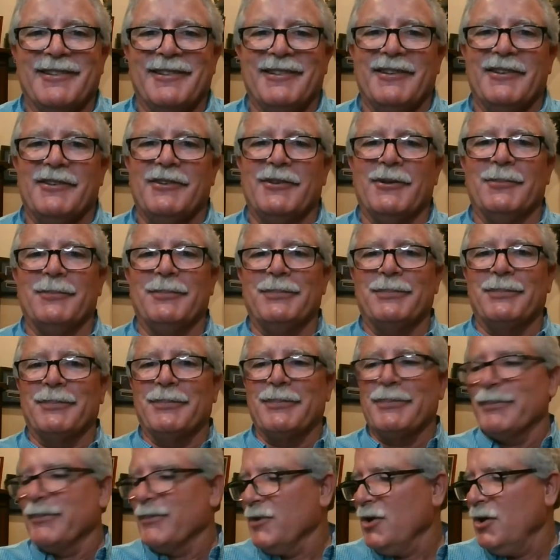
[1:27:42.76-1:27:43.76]
so,
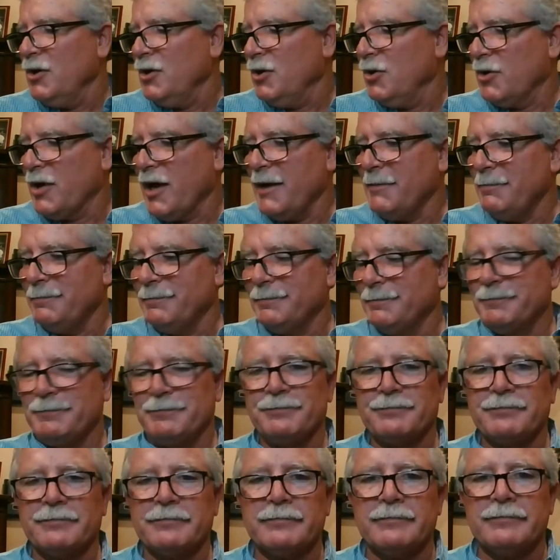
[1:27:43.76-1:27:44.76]
okay.
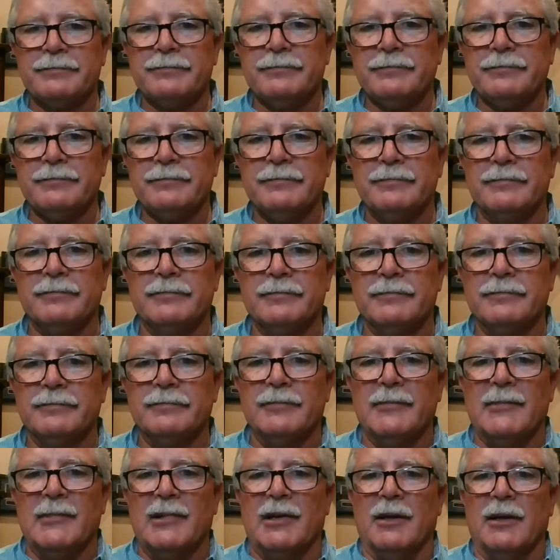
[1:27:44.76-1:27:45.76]

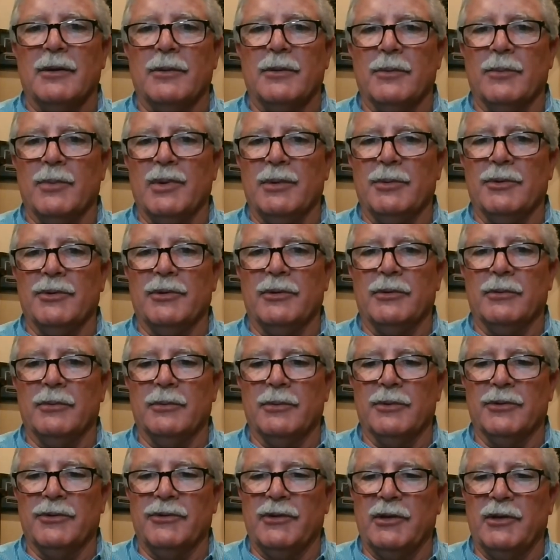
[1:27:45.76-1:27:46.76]
Okay. Thank we, you.
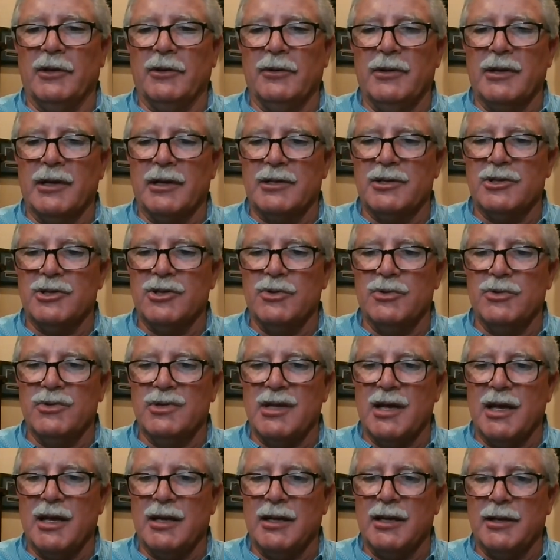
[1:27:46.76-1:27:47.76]
We'll see you next
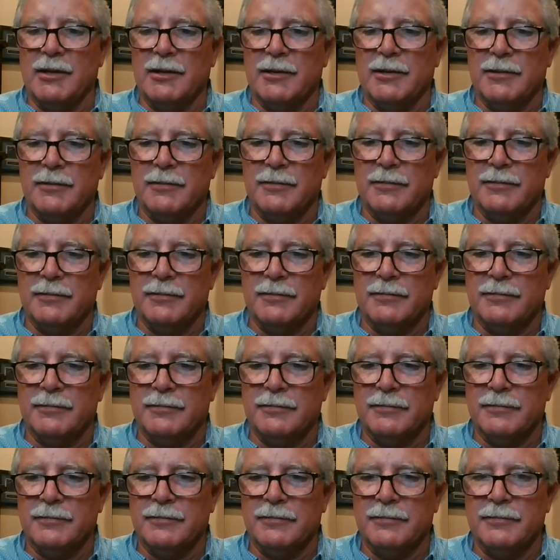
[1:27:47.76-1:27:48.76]
Tuesday.
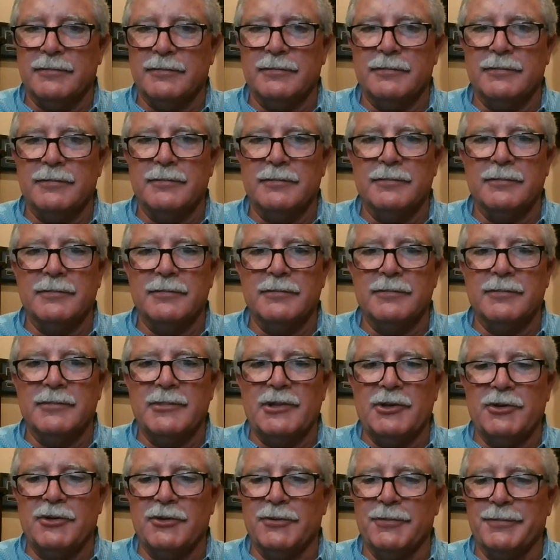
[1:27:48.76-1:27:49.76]
Okay. Have a good night.
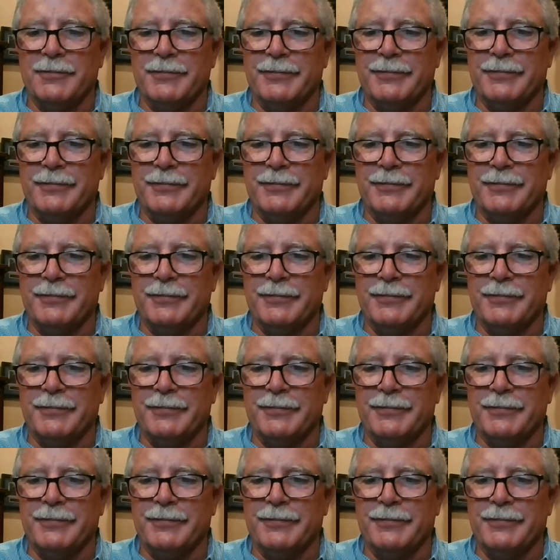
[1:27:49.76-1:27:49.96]
You too.